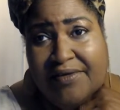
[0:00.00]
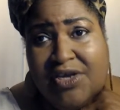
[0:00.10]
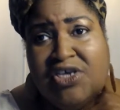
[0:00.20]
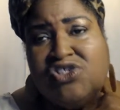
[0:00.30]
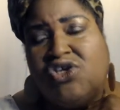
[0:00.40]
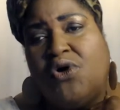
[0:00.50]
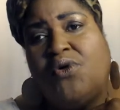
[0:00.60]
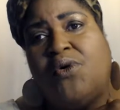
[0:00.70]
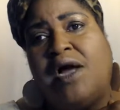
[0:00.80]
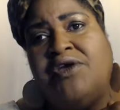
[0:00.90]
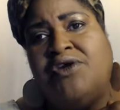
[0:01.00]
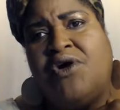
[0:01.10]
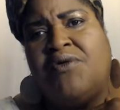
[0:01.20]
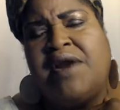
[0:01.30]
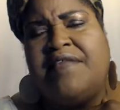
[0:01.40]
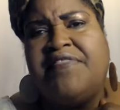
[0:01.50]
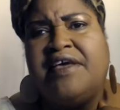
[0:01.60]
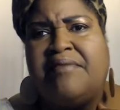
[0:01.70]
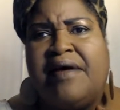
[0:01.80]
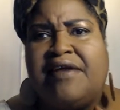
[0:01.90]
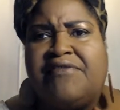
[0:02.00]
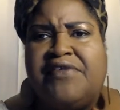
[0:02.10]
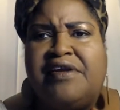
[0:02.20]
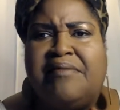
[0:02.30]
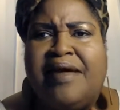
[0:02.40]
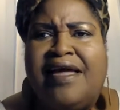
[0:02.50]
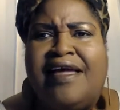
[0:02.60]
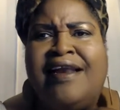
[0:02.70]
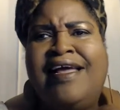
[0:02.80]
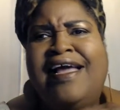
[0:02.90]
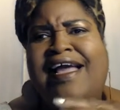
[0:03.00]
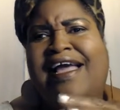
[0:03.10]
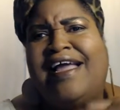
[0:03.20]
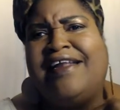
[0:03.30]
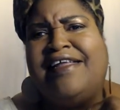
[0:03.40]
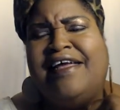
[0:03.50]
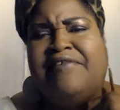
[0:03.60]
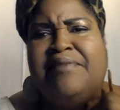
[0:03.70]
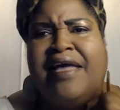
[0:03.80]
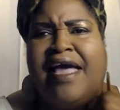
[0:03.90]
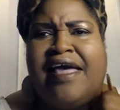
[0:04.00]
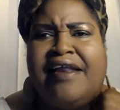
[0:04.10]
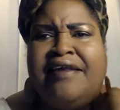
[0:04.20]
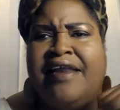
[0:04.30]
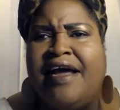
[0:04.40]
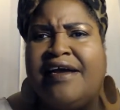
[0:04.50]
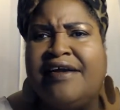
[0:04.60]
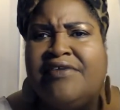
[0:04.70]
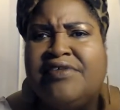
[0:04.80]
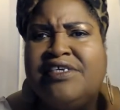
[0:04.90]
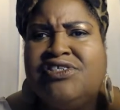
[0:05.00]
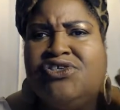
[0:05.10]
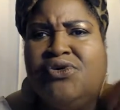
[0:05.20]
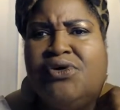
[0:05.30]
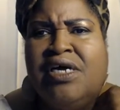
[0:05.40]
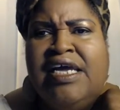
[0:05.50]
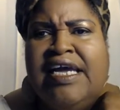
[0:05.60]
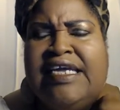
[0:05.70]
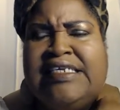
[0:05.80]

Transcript: So, when I think about a friend of mine had the FBI knocking on his door in 10